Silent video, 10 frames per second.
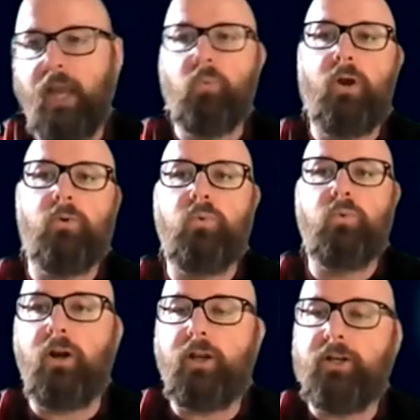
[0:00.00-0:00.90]
And what
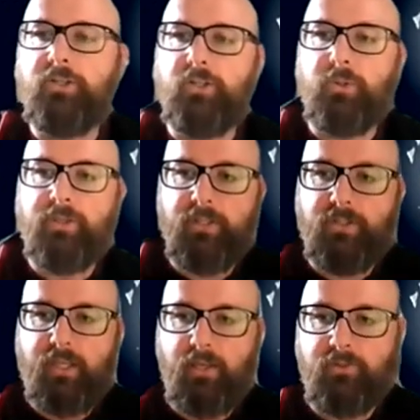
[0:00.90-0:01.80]
we're going to do in this
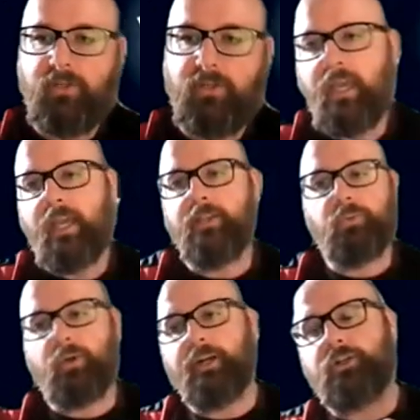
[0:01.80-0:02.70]
case is
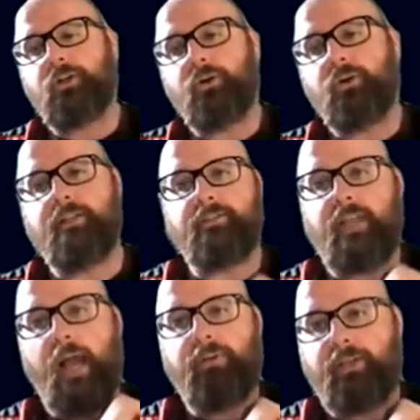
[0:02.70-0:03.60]
we're going to trade this
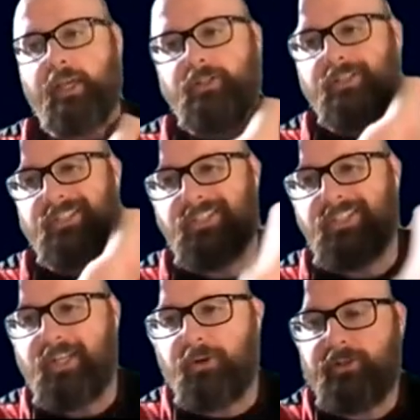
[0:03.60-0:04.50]
application
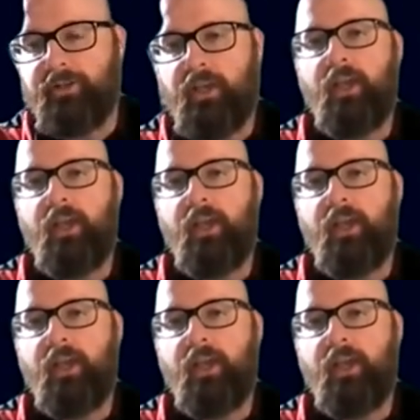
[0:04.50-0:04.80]
secret